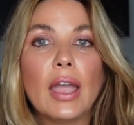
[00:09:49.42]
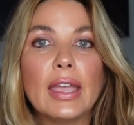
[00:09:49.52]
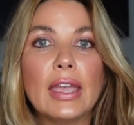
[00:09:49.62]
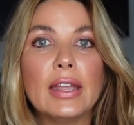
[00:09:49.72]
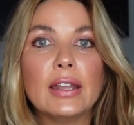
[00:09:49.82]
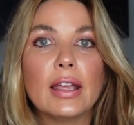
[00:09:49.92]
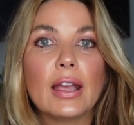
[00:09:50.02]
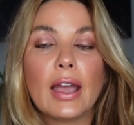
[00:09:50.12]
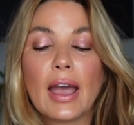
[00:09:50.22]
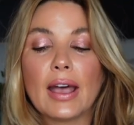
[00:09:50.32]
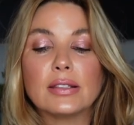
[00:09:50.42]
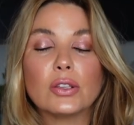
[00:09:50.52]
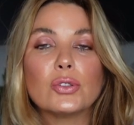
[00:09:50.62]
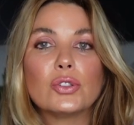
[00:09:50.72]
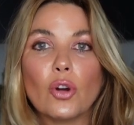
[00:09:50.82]
It has
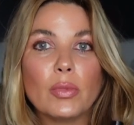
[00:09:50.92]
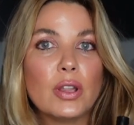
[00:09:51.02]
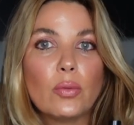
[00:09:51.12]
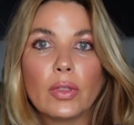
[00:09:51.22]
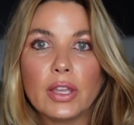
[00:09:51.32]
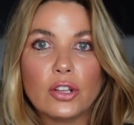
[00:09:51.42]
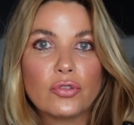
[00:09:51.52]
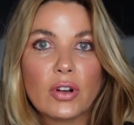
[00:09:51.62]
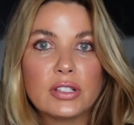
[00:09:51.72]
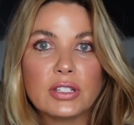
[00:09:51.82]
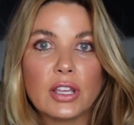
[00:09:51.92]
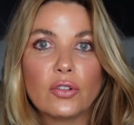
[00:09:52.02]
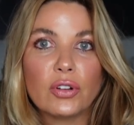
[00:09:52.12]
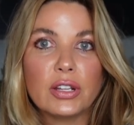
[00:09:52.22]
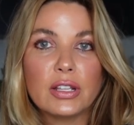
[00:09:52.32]
so many really interesting
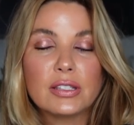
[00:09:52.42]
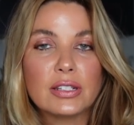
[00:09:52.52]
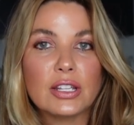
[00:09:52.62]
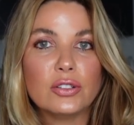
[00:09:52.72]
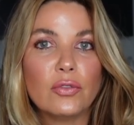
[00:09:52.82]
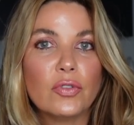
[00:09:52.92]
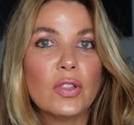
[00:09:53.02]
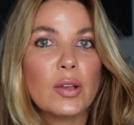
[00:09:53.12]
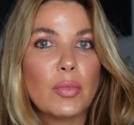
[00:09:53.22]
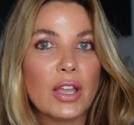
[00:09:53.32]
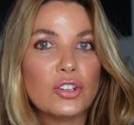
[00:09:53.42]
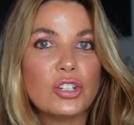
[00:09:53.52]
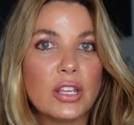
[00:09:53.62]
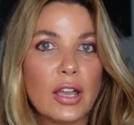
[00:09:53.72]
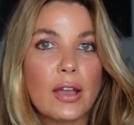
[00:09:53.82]
ingredients and I do feel like Maya
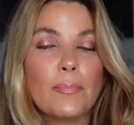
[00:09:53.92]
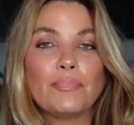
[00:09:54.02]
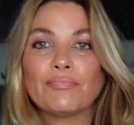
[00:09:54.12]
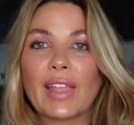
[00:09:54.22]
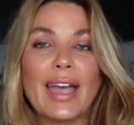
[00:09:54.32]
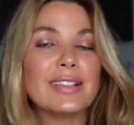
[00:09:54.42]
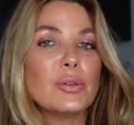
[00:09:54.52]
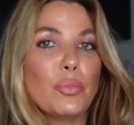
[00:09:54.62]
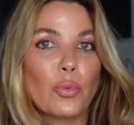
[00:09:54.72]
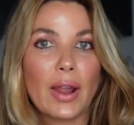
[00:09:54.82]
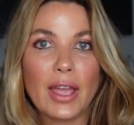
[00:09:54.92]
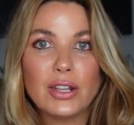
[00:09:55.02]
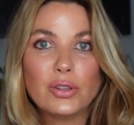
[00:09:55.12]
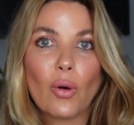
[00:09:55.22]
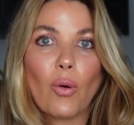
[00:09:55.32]
Chia as a
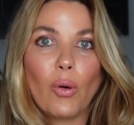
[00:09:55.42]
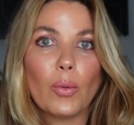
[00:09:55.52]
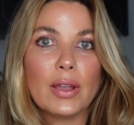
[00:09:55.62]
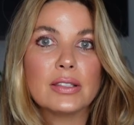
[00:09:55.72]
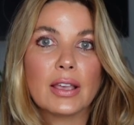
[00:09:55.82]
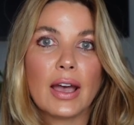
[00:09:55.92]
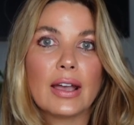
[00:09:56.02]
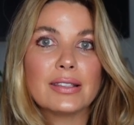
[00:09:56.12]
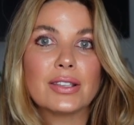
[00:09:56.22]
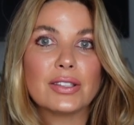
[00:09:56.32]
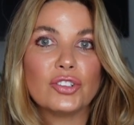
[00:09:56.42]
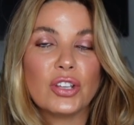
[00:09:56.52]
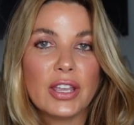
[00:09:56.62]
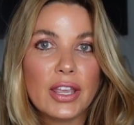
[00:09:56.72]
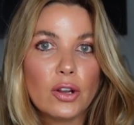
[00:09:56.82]
brand always has
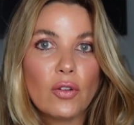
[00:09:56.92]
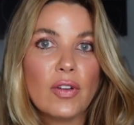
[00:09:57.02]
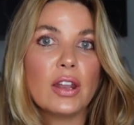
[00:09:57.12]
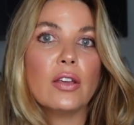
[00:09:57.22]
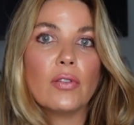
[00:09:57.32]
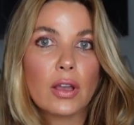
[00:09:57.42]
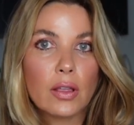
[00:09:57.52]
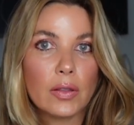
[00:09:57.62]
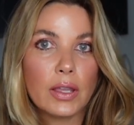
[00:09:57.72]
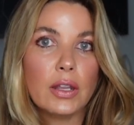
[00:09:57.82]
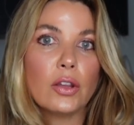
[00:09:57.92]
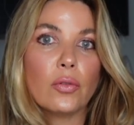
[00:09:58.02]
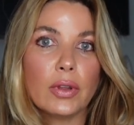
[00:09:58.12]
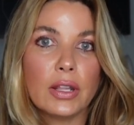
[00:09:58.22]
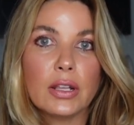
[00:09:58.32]
such innovative clean
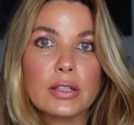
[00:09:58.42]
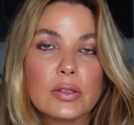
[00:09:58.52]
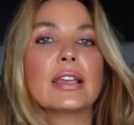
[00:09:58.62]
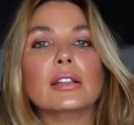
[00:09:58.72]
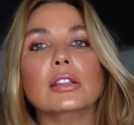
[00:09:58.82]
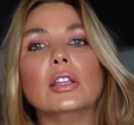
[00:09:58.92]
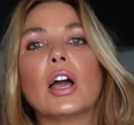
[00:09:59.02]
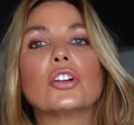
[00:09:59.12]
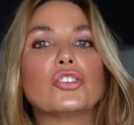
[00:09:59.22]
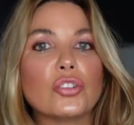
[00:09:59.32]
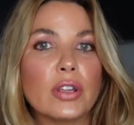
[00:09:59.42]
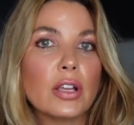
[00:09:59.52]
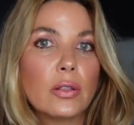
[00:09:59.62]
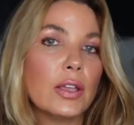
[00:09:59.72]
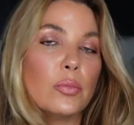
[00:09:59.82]
ingredients like luxury
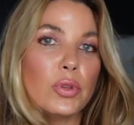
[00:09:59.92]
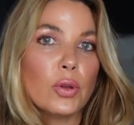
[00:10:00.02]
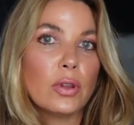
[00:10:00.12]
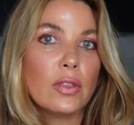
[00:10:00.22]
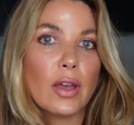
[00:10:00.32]
clean beauty